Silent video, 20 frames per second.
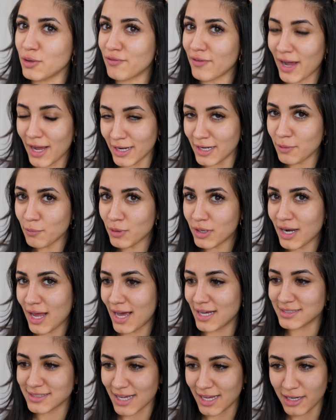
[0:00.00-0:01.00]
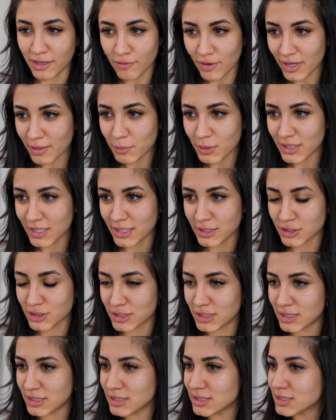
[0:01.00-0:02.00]
if anyone has any
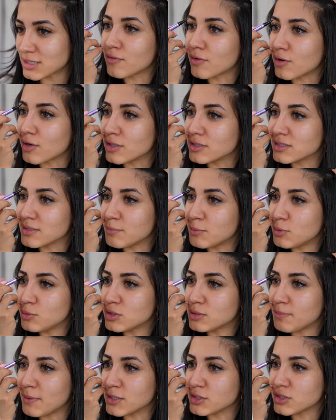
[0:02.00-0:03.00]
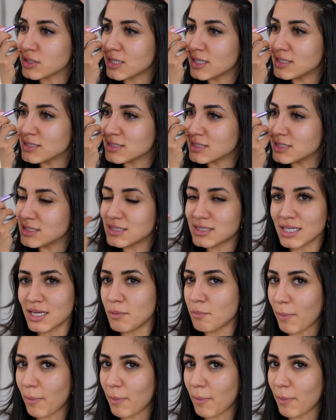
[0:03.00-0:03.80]
recommendations for someone who specializes in